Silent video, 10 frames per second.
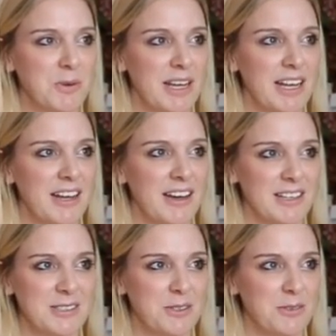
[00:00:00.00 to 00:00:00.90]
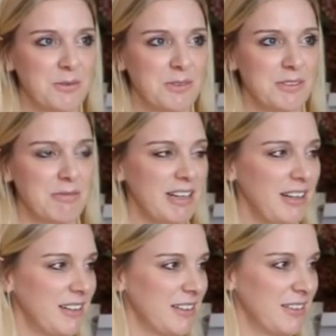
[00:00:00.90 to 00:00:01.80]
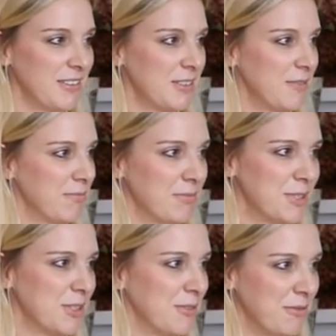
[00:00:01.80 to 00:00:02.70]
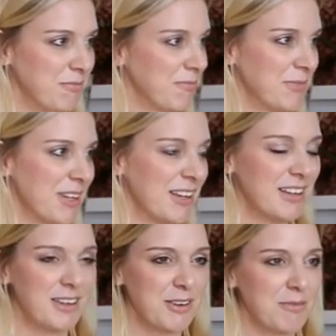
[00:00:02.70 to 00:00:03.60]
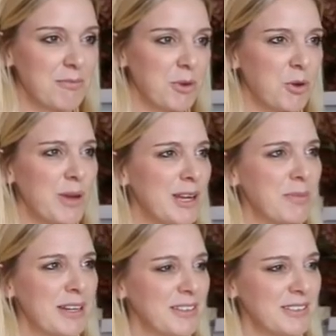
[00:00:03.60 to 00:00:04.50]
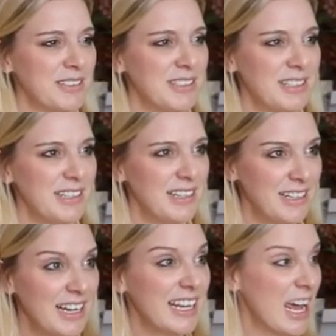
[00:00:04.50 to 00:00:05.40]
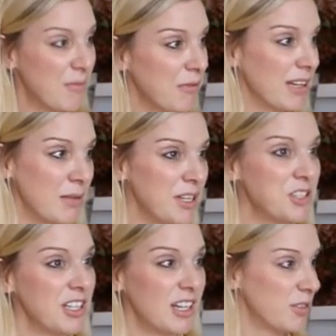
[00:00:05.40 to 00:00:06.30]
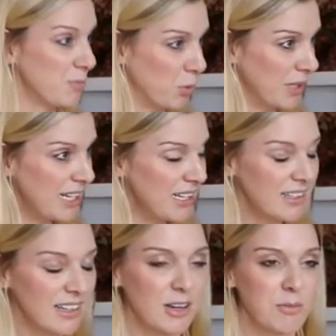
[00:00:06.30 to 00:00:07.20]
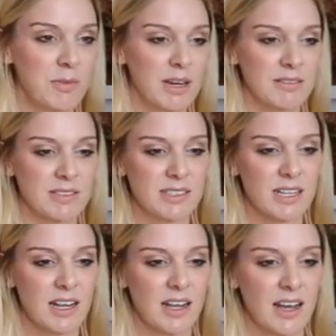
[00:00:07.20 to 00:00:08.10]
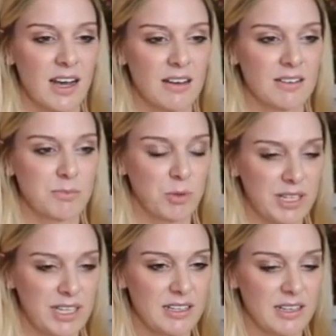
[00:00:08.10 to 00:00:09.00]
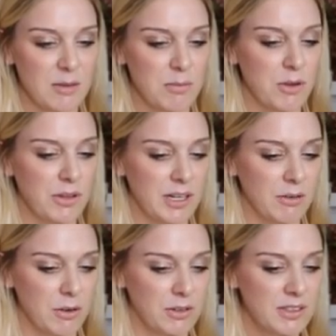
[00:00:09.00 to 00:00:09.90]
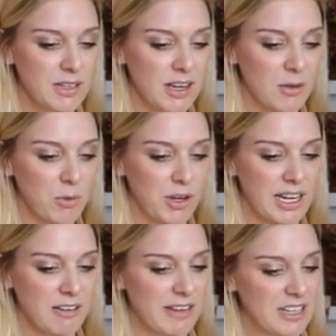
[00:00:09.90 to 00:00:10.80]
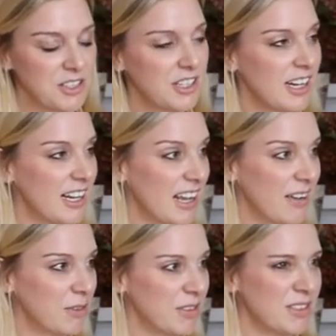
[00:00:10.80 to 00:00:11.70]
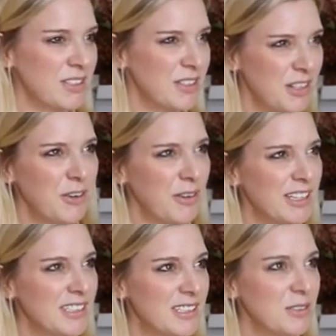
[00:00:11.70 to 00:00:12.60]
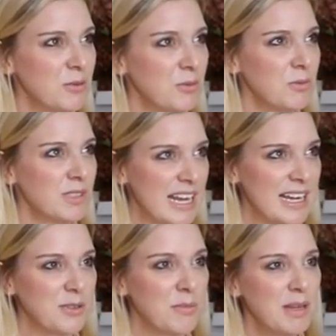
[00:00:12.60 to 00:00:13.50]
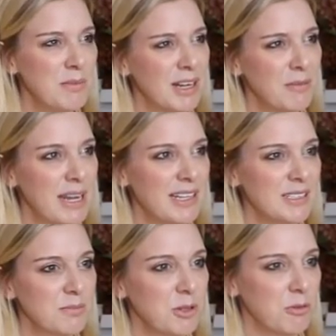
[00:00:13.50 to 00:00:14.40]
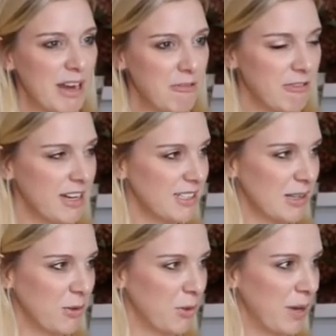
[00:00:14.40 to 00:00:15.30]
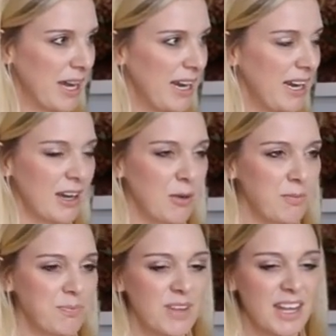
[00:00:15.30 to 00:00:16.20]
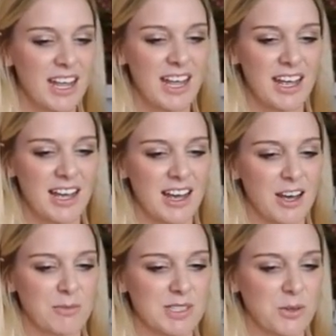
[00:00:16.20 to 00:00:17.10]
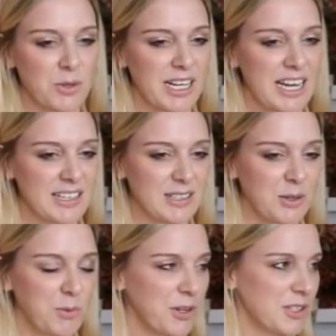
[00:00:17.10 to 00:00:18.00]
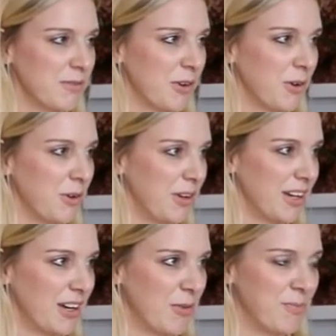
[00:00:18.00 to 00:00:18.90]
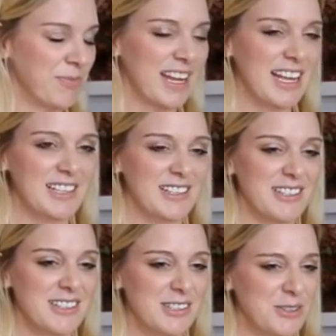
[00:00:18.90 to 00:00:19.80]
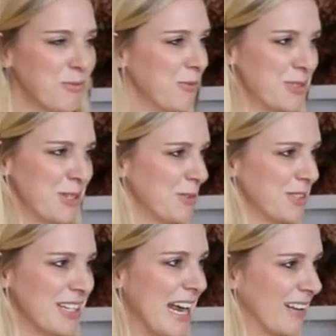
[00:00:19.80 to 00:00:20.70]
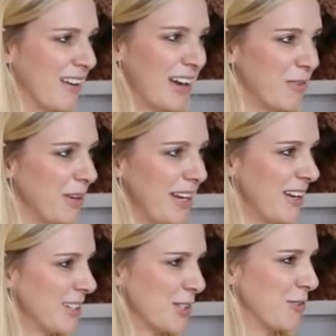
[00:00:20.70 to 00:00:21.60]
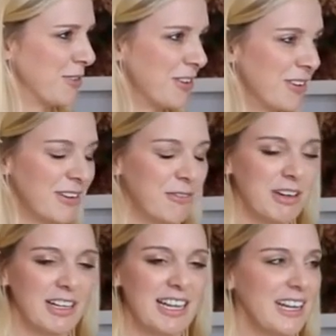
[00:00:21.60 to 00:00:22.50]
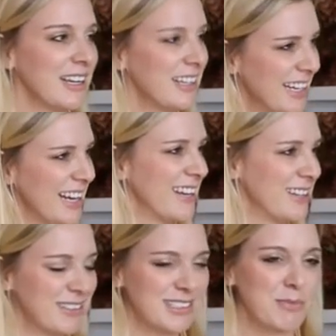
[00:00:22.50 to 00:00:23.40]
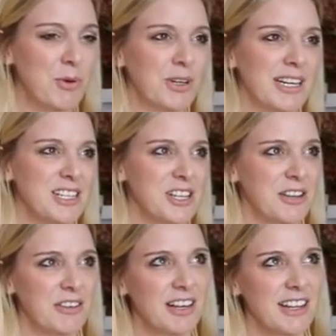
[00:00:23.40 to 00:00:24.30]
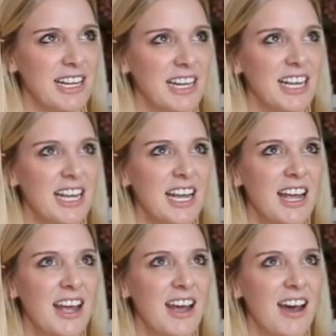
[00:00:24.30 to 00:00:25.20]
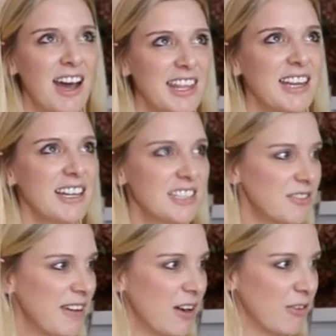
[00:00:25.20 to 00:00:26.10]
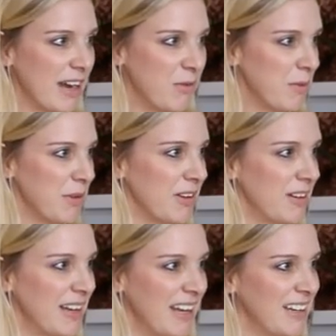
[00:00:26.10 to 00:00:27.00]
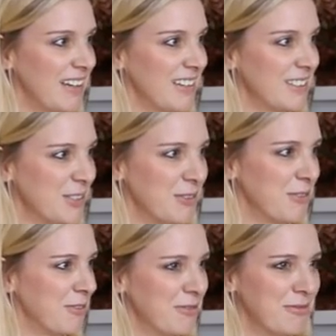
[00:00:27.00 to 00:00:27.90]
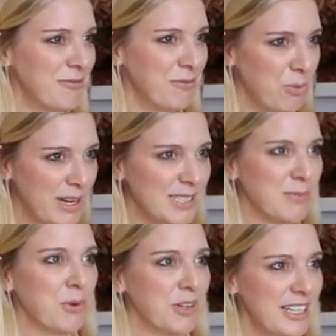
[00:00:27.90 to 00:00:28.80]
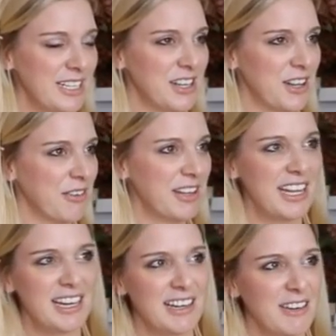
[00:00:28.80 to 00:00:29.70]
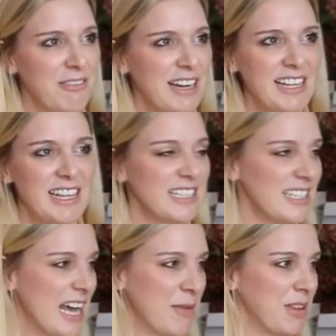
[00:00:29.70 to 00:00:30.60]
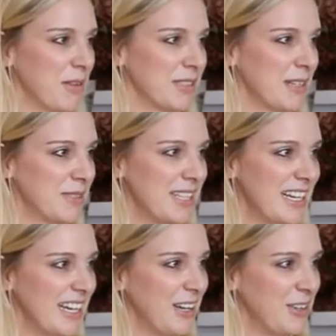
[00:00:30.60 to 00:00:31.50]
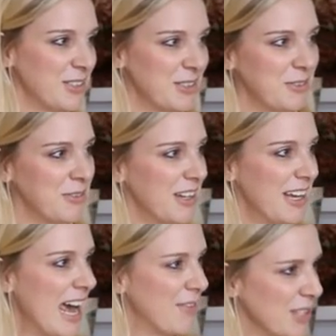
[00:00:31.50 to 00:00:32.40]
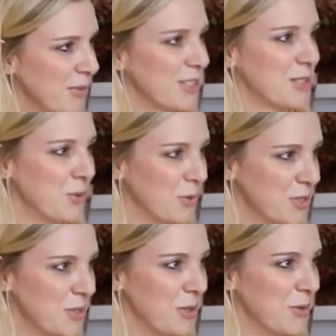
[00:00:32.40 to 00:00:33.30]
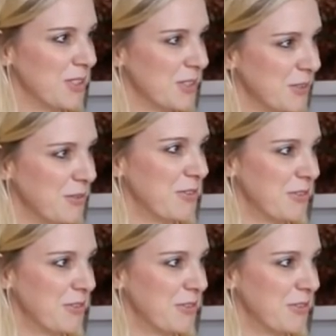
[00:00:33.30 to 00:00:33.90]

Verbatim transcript: where I sort of was ready to sort of quit because it can be really bitchy, and I was bullied. Um, I was, I was bullied um, earlier on um, working in fashion, and that was, you know, that still stays with me. But I made some great friends along the way. Um, um, Sigourney Cantelo worked at Vogue, um, and sort of she was an ally, and we yeah. sort of really, together. yeah, mm. supported each other. And I think, I think I just found great women, and sort of we supported each other. And then if anything did happen that was upsetting, you'd sort of have someone to talk to, and sort of.